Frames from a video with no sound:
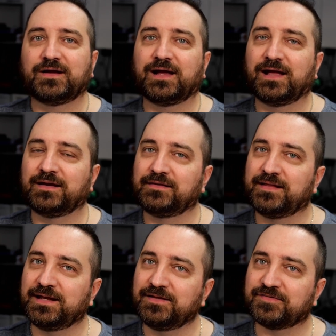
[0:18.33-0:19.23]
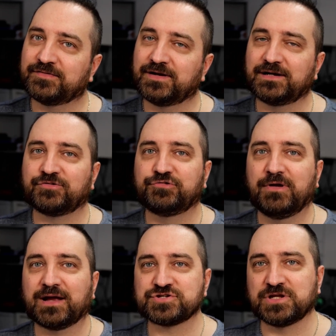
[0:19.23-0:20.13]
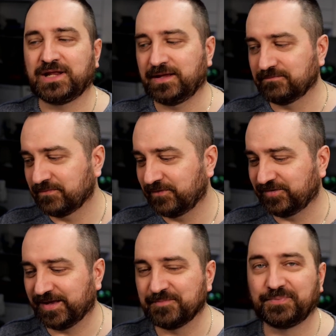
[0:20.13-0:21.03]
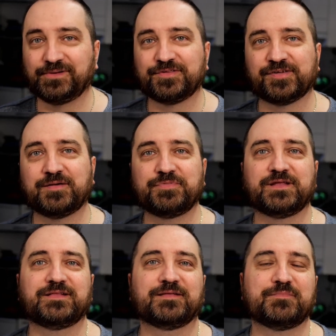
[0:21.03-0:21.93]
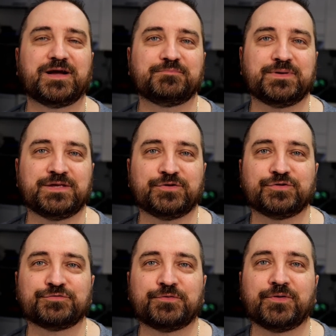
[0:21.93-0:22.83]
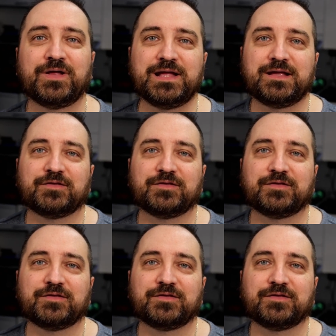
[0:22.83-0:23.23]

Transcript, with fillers: and then it starts to actually resemble something that might be useful.